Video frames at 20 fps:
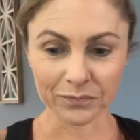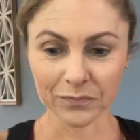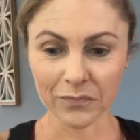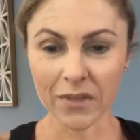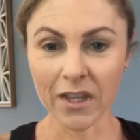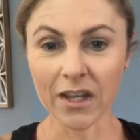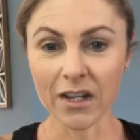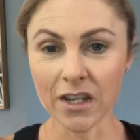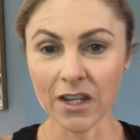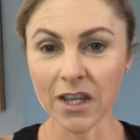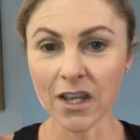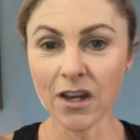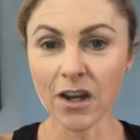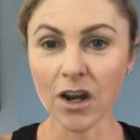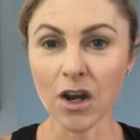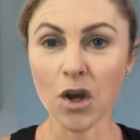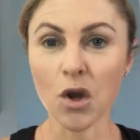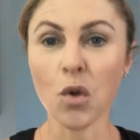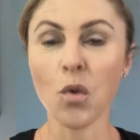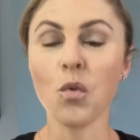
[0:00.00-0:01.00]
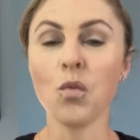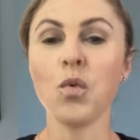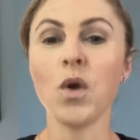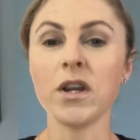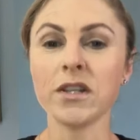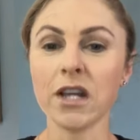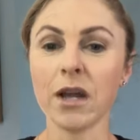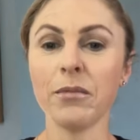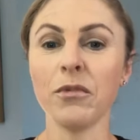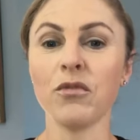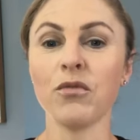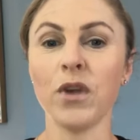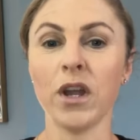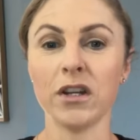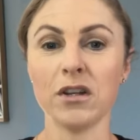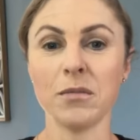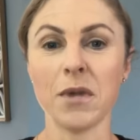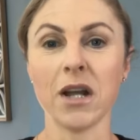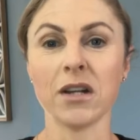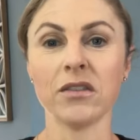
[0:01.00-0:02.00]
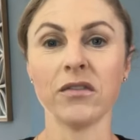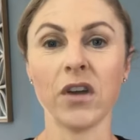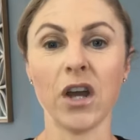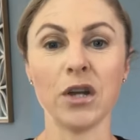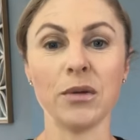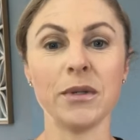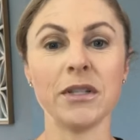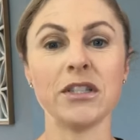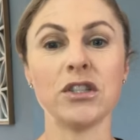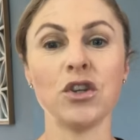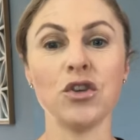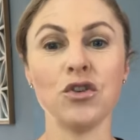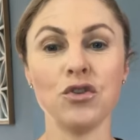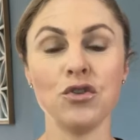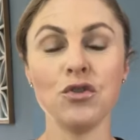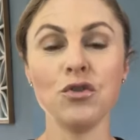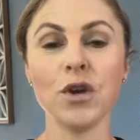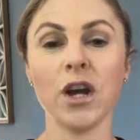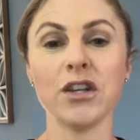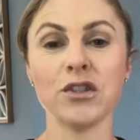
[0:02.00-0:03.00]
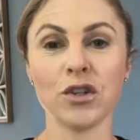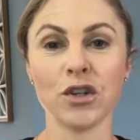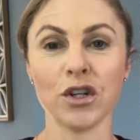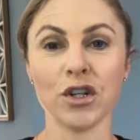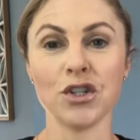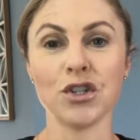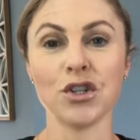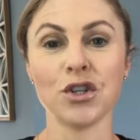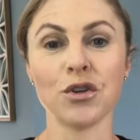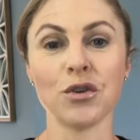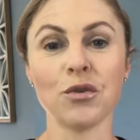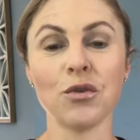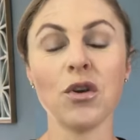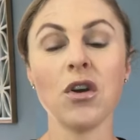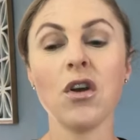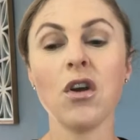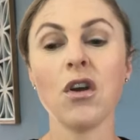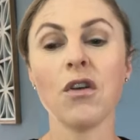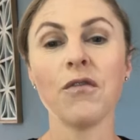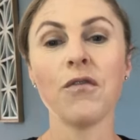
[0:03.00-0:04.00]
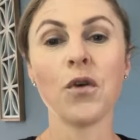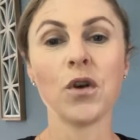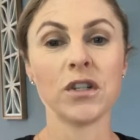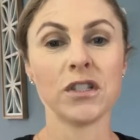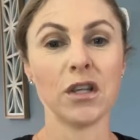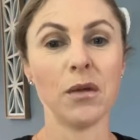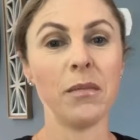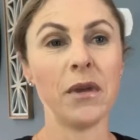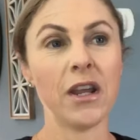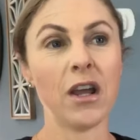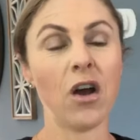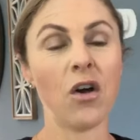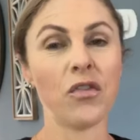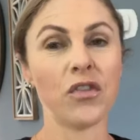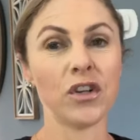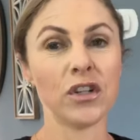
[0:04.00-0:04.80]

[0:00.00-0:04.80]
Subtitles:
and hear what type of random act of kindness you guys are gonna do for somebody out there